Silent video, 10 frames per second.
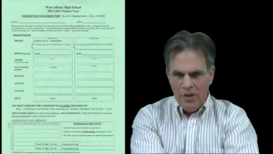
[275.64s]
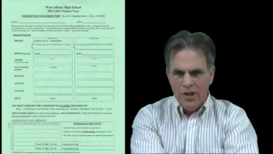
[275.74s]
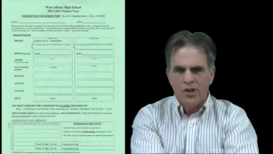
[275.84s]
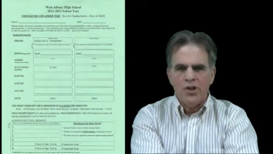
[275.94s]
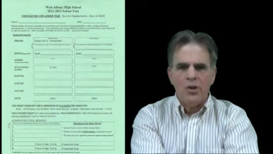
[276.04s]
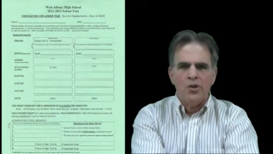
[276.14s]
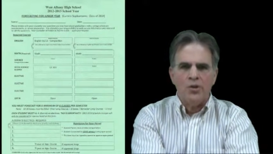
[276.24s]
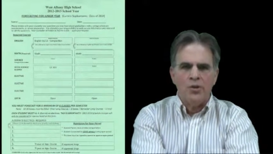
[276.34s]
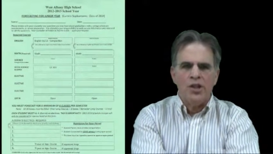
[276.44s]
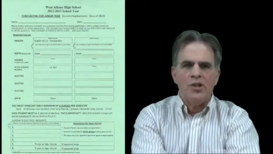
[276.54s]
this year
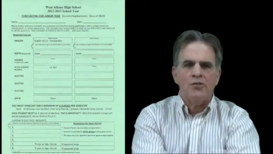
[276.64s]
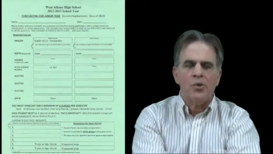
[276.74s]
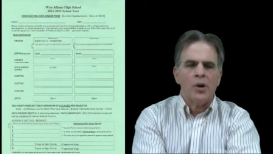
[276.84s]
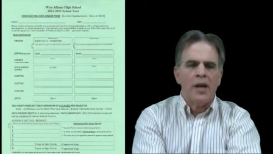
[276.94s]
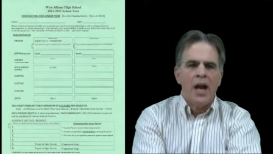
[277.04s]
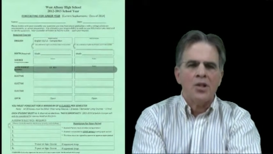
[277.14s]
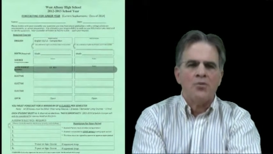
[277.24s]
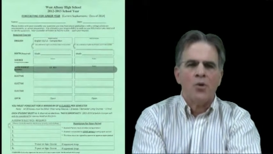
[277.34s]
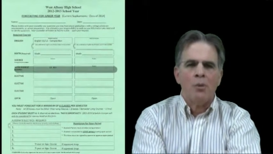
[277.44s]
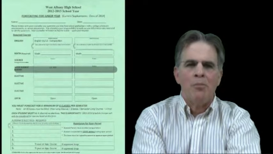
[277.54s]
you need to
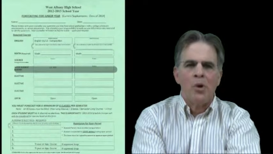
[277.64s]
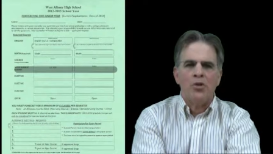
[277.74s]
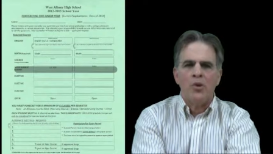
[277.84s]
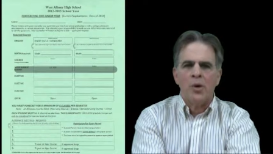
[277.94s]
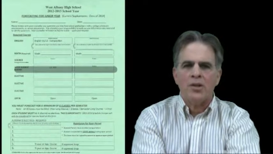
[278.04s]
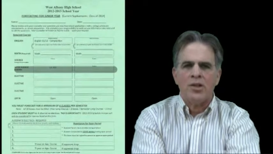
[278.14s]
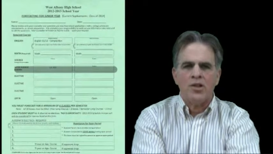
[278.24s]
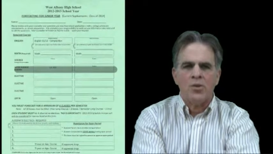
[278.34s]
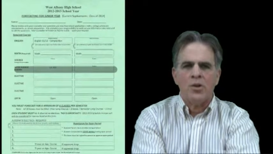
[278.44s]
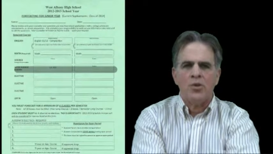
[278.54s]
forecast for both U.S.
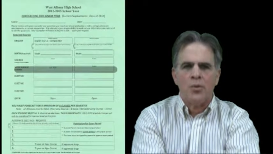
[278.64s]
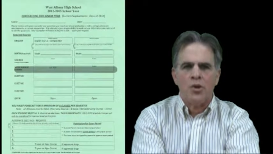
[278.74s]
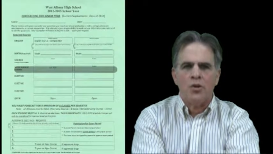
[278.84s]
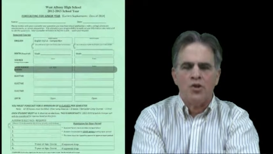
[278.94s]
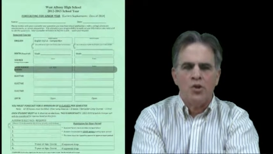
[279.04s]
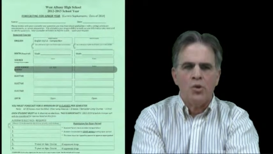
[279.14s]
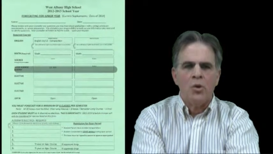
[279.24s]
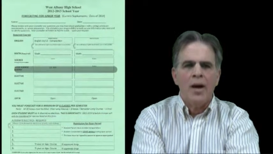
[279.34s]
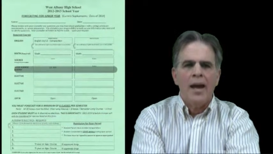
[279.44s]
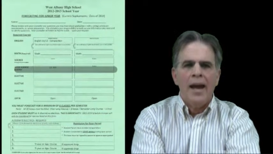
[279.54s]
History
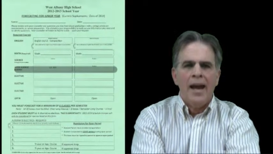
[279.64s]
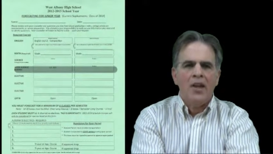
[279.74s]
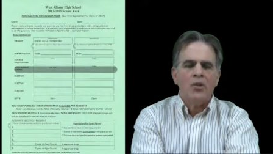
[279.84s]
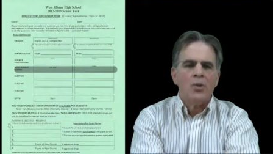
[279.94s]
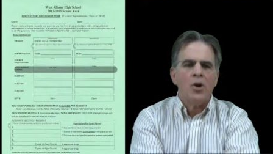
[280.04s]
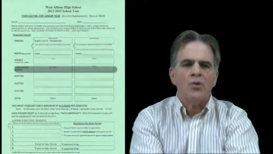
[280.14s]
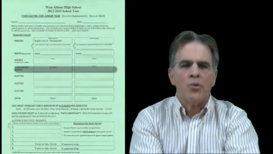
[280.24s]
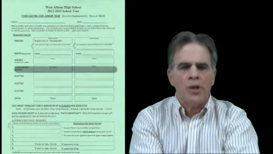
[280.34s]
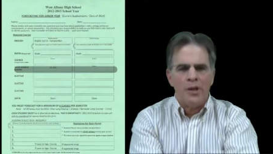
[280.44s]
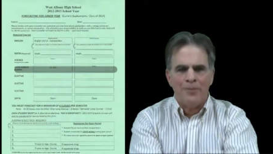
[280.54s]
302 and
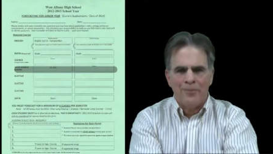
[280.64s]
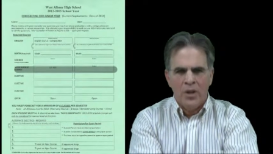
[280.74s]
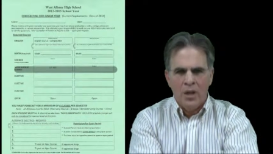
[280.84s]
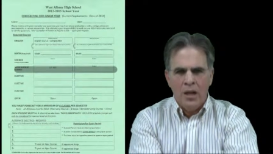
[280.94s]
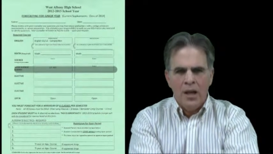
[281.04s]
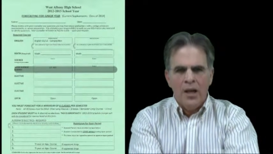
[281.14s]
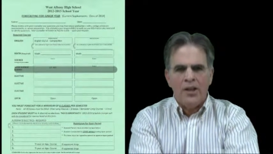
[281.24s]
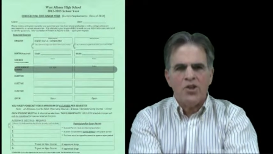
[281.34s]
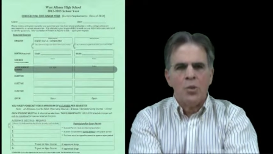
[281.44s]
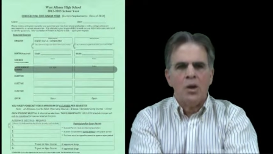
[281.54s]
303.
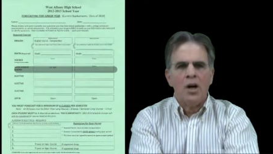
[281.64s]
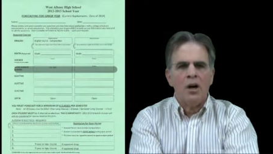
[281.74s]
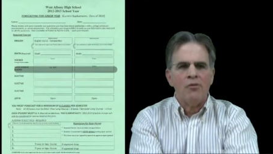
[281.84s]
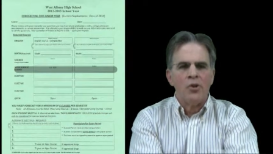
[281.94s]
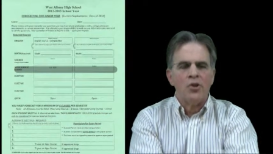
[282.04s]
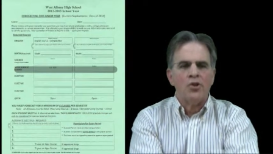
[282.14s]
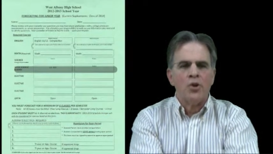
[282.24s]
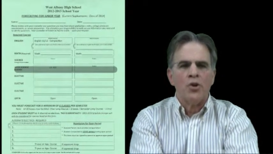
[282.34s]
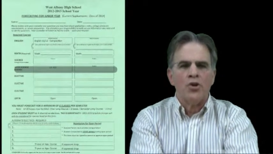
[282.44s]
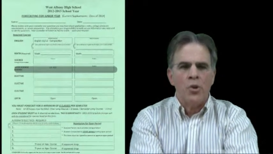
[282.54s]
This will cover
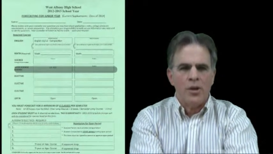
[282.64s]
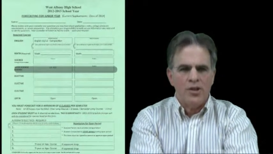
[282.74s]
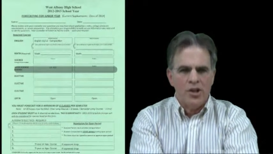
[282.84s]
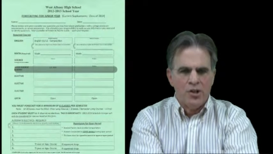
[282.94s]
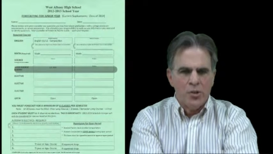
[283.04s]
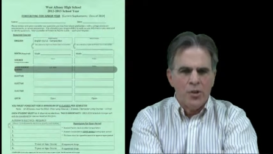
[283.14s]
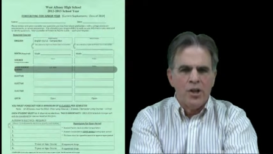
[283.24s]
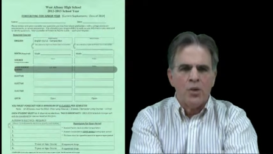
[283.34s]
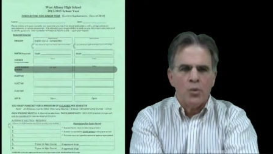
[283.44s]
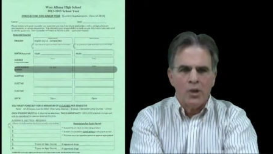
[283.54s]
your U.S.
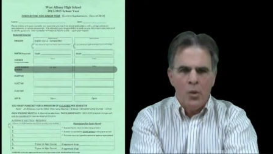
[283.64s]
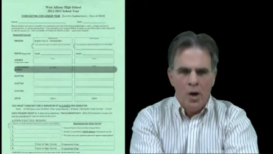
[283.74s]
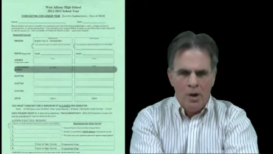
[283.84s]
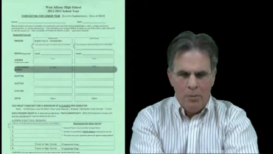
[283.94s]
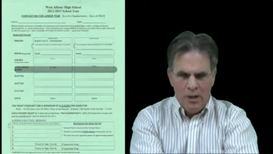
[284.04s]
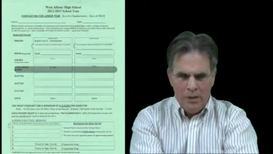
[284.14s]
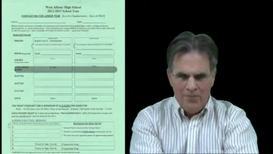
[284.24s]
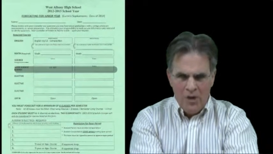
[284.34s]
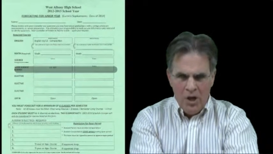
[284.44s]
history requirement.